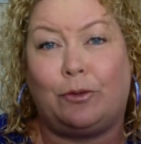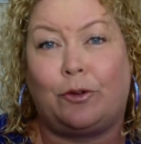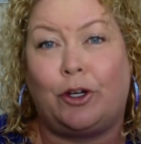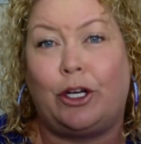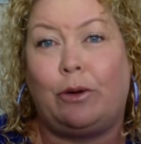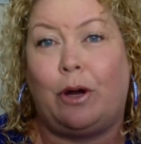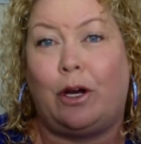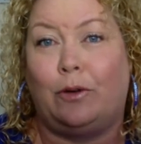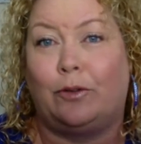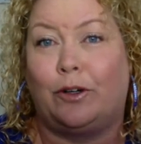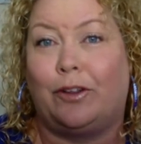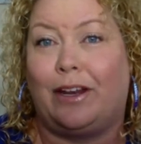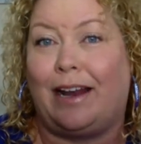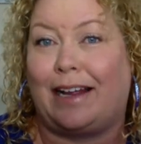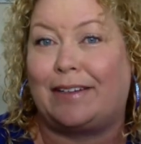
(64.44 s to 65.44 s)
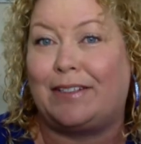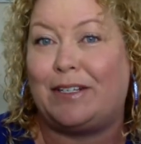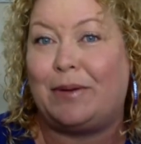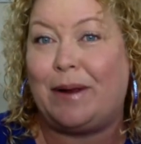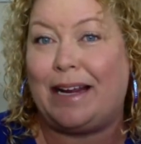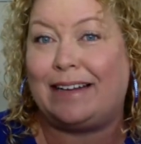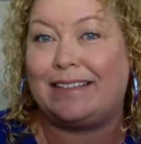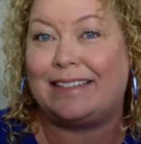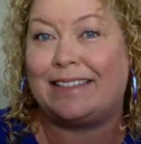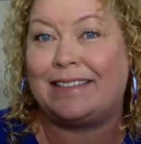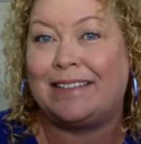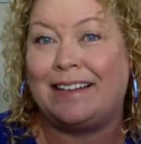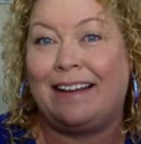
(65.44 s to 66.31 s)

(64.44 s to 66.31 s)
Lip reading: for you over the next 2 weeks.